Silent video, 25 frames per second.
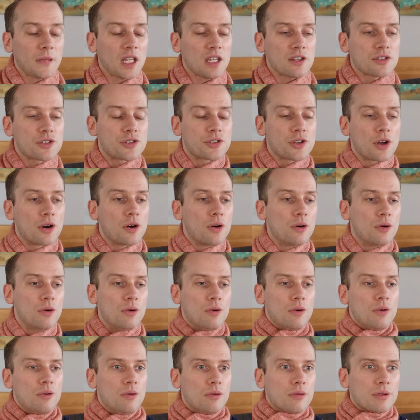
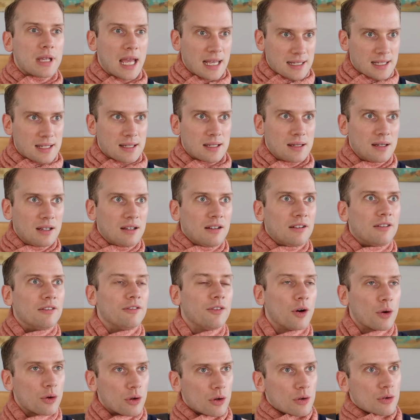So yes,
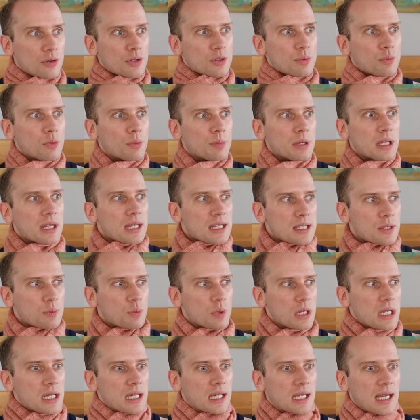photos will be this
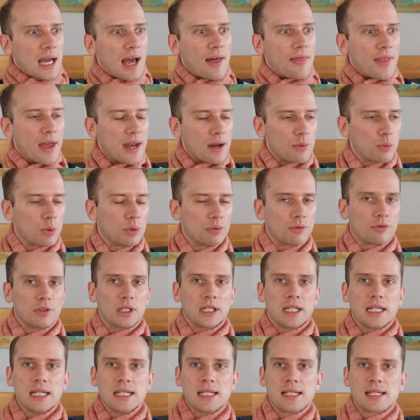week, and then it will
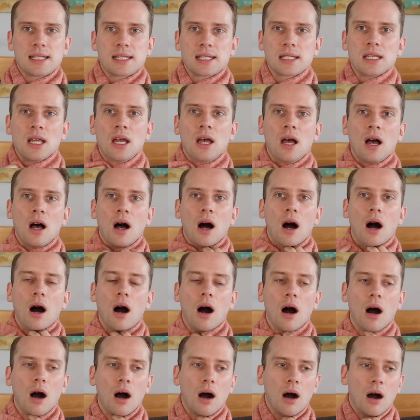release
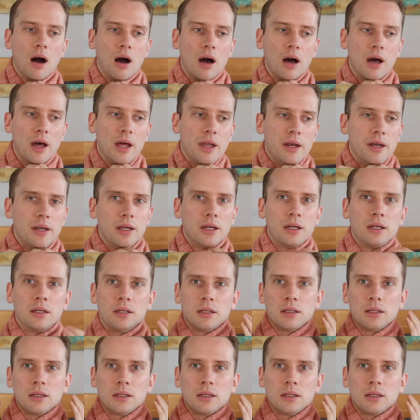on